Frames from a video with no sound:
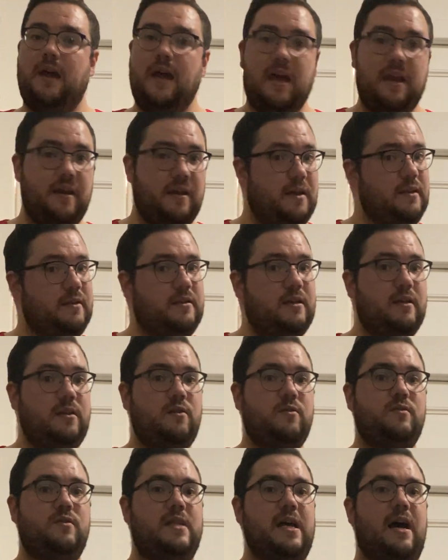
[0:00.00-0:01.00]
and it
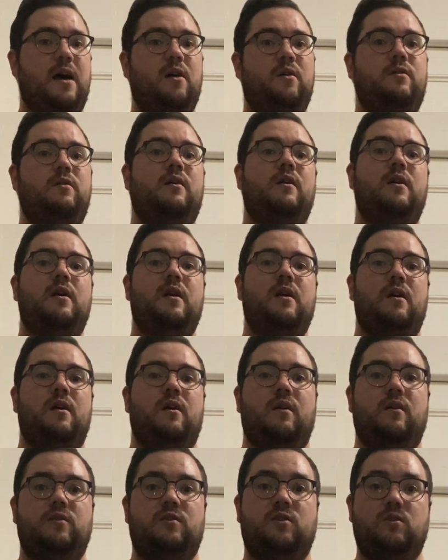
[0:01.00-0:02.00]
continues down
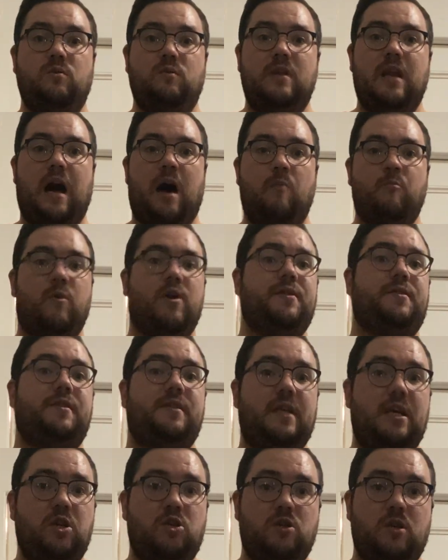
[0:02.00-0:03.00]
to Namba
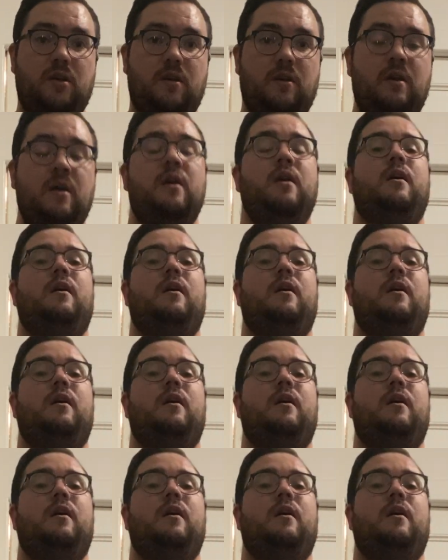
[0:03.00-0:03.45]
Station,